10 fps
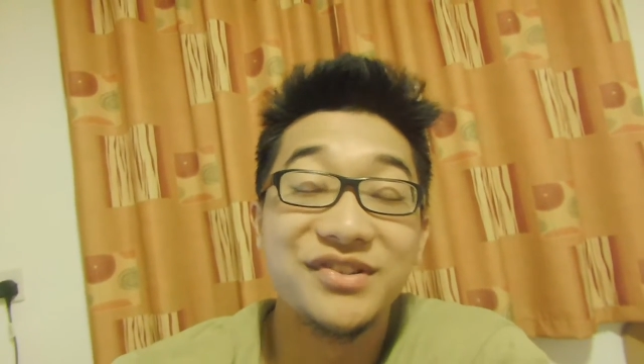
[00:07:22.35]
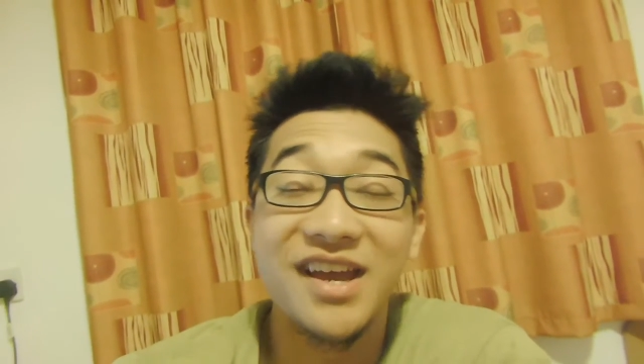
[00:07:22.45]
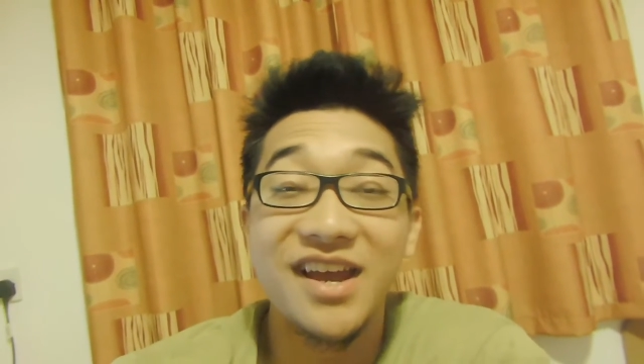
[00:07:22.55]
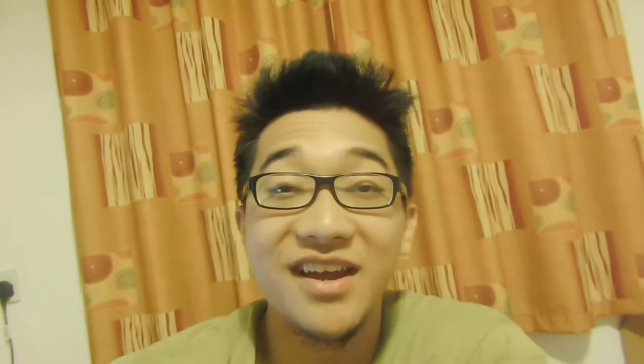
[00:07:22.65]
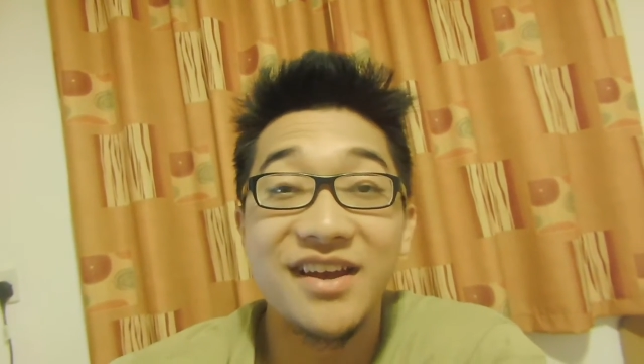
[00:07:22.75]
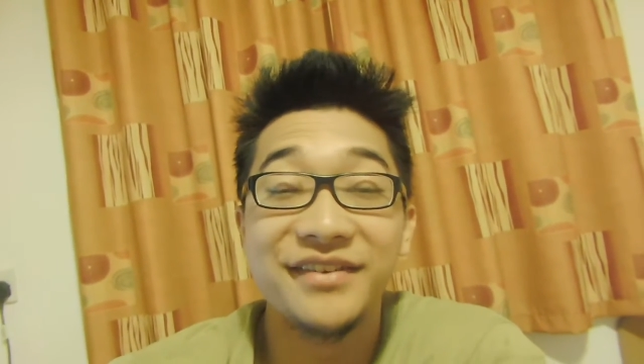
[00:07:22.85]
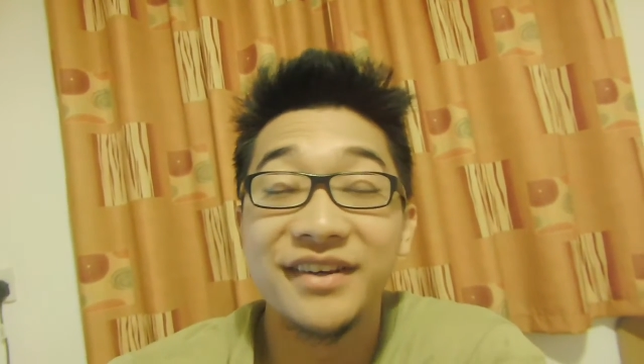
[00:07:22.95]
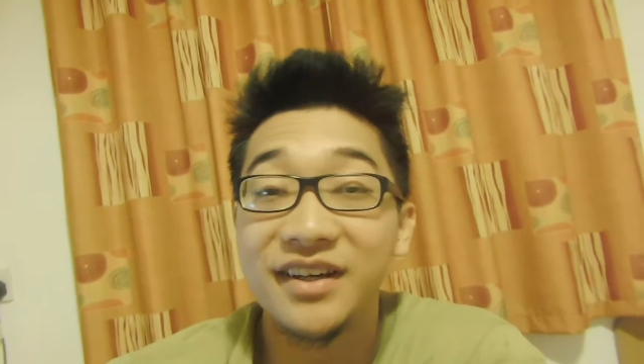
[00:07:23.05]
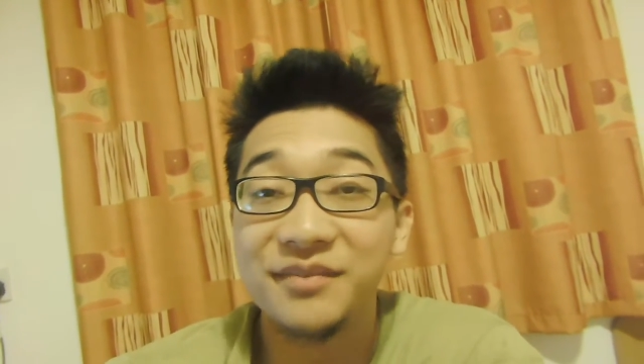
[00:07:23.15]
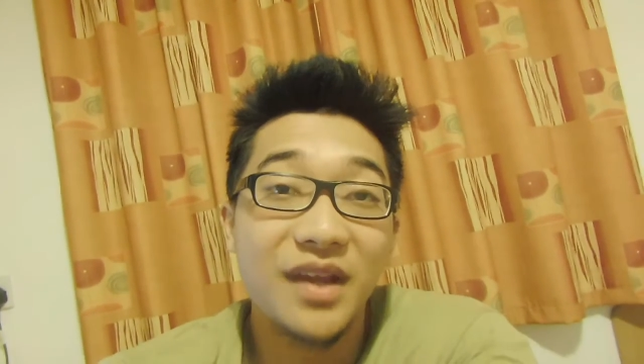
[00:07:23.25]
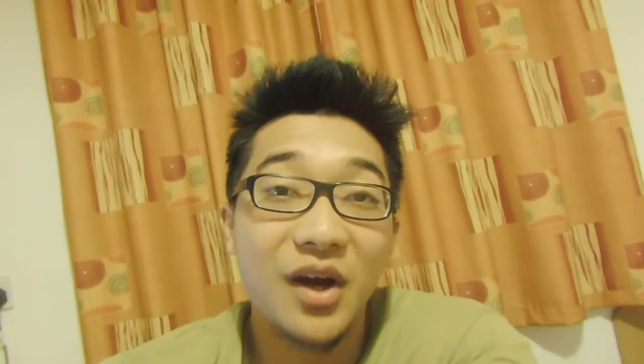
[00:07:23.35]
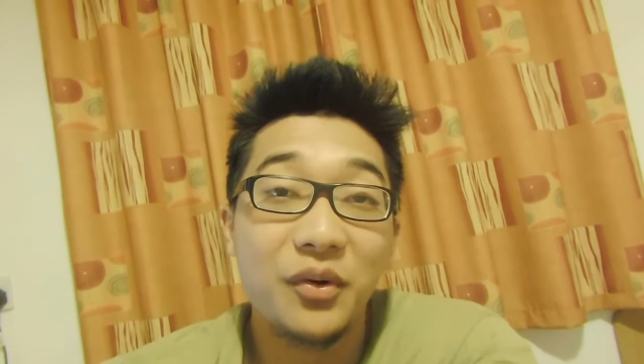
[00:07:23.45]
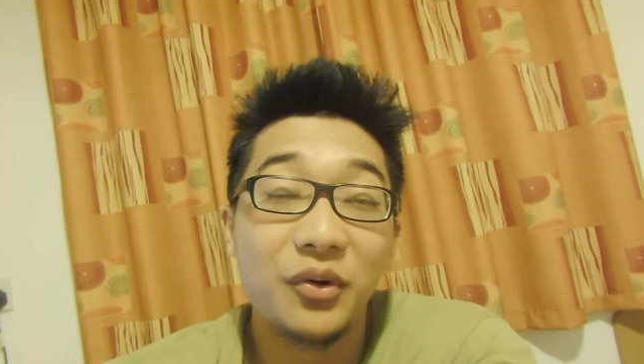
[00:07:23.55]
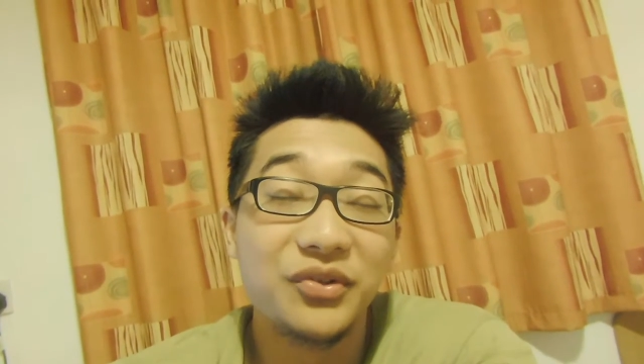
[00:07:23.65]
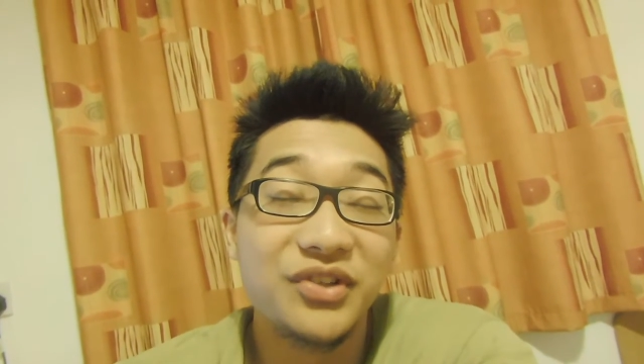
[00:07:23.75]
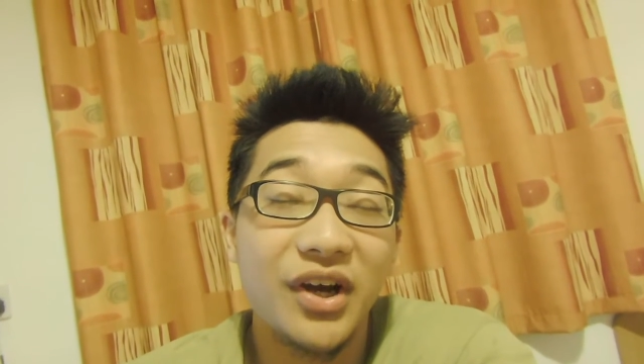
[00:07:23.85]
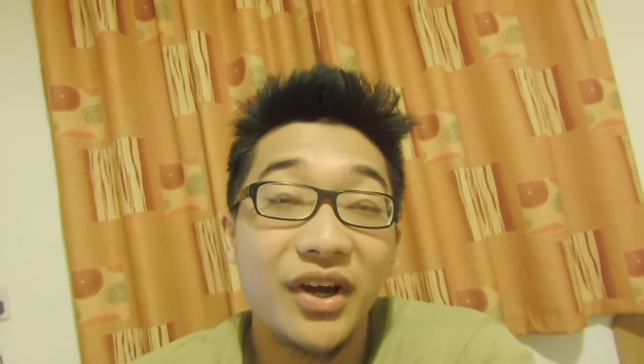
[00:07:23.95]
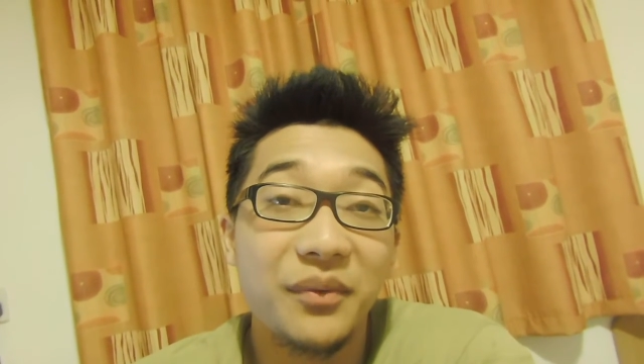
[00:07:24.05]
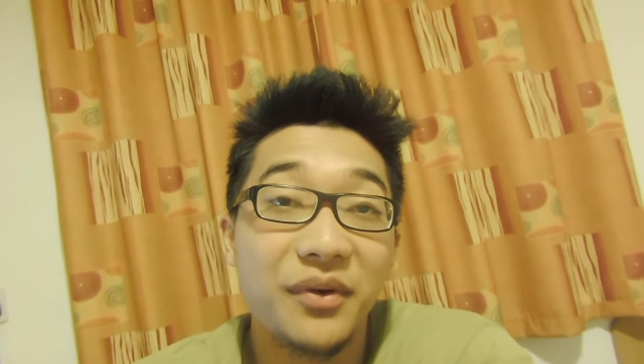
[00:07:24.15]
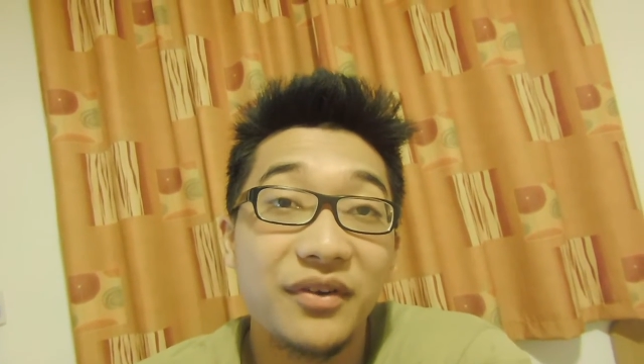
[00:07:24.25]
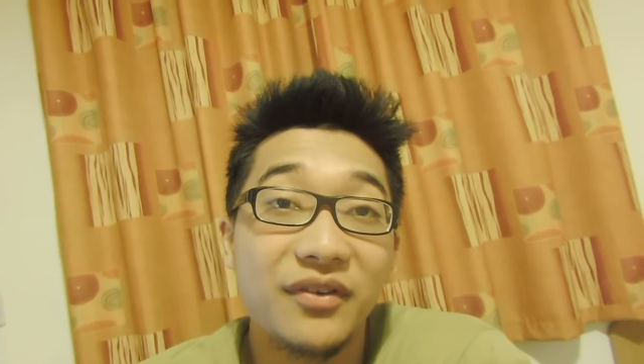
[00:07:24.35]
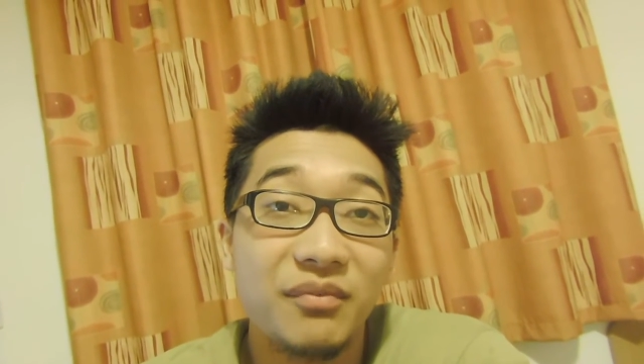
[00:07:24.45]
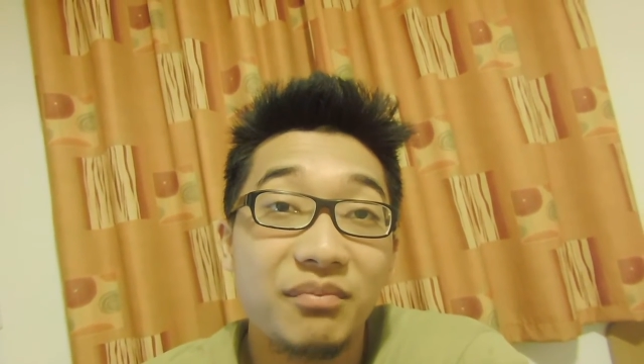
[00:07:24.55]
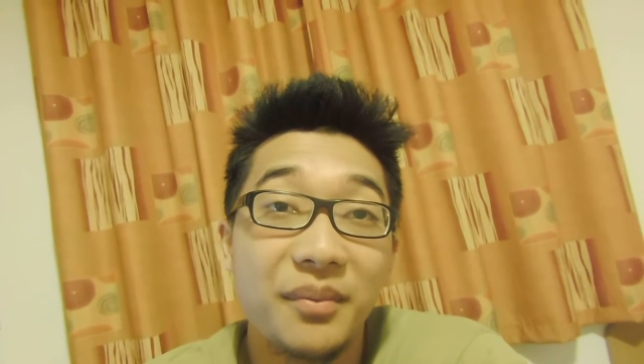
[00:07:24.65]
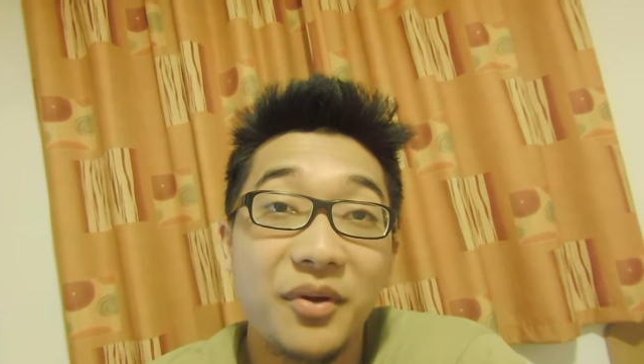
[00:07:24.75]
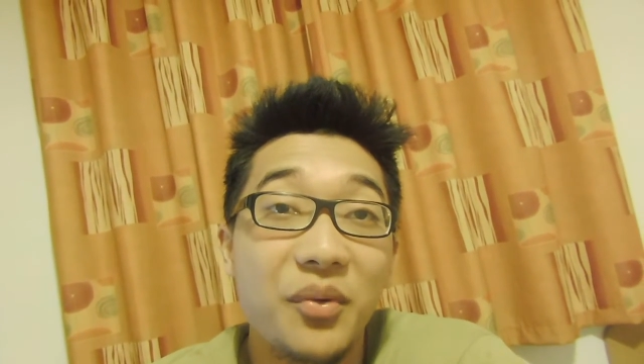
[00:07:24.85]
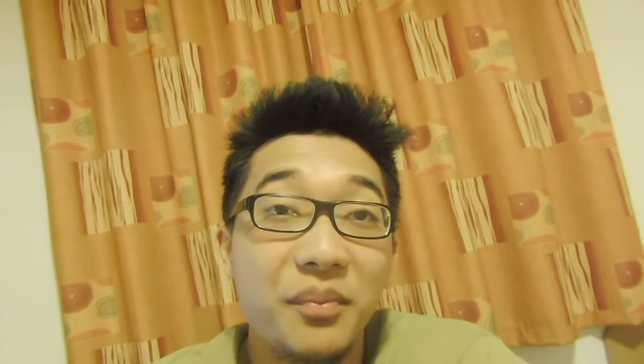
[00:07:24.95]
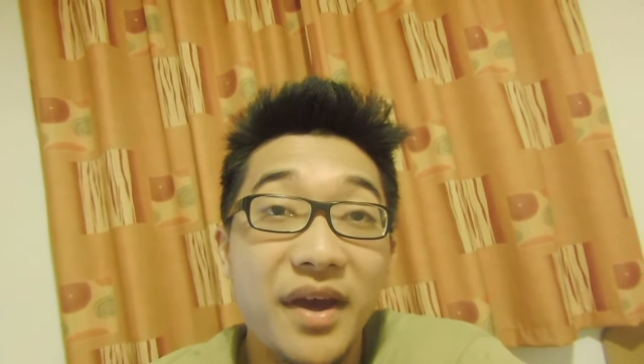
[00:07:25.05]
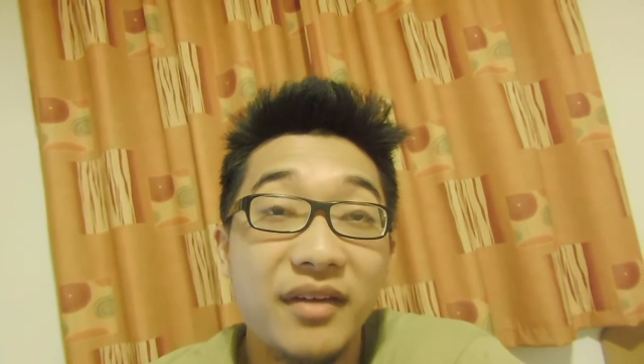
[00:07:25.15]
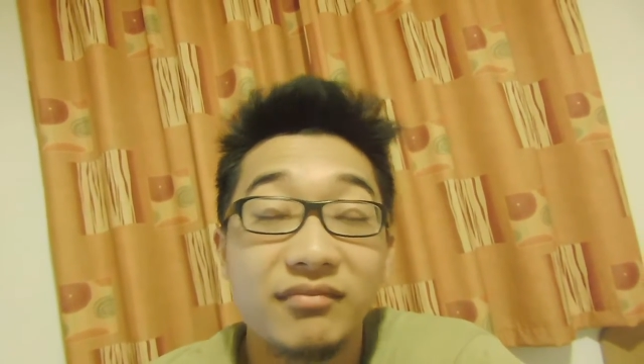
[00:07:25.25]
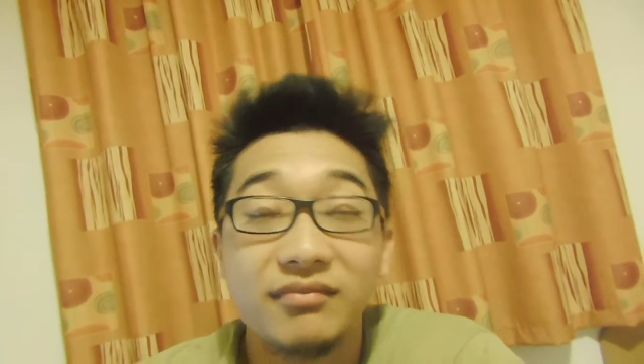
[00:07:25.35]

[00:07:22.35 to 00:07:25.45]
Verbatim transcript: and um, now we're all tired. I'm gonna probably go to bed.